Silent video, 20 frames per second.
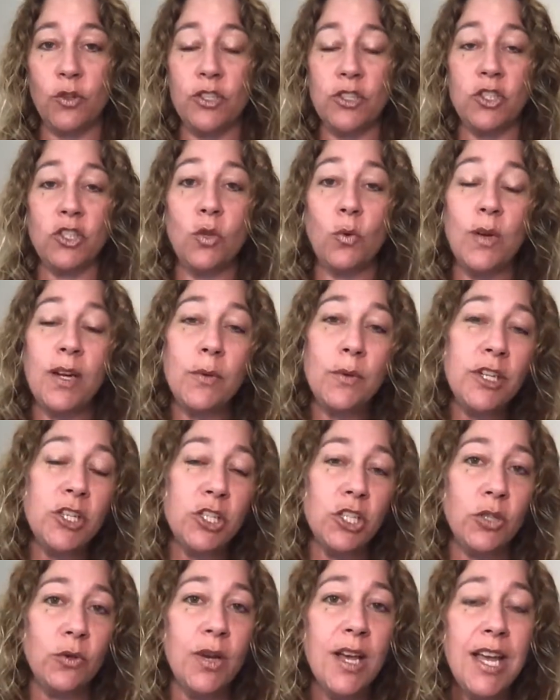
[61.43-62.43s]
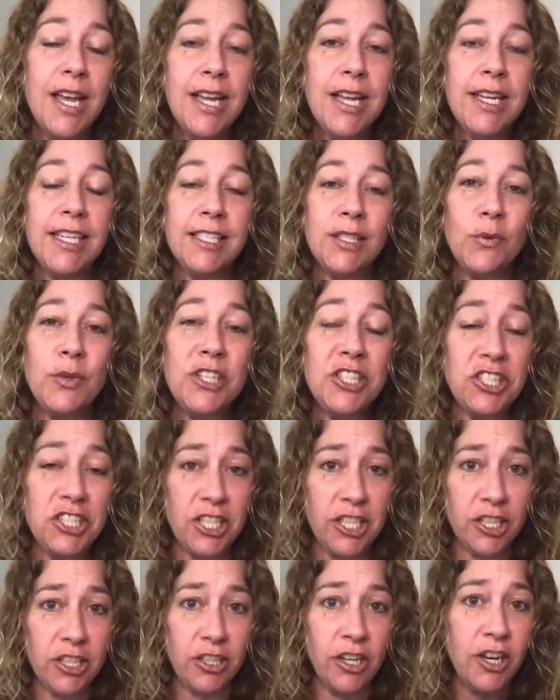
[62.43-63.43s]
And so what I want to do is I want to
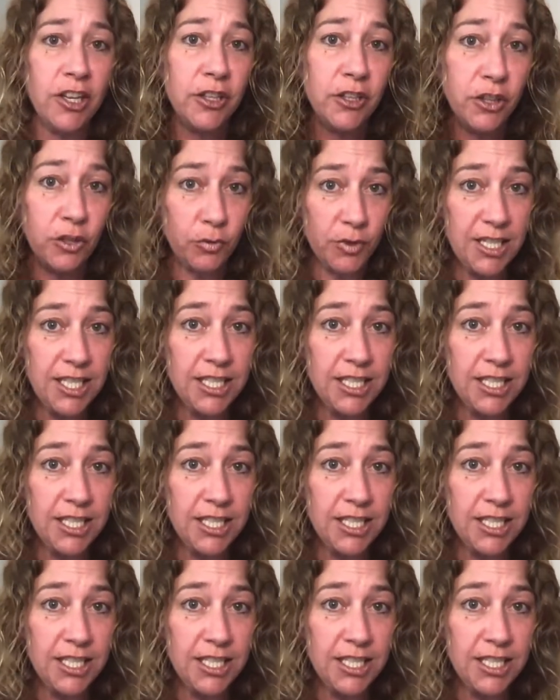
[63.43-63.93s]
share 3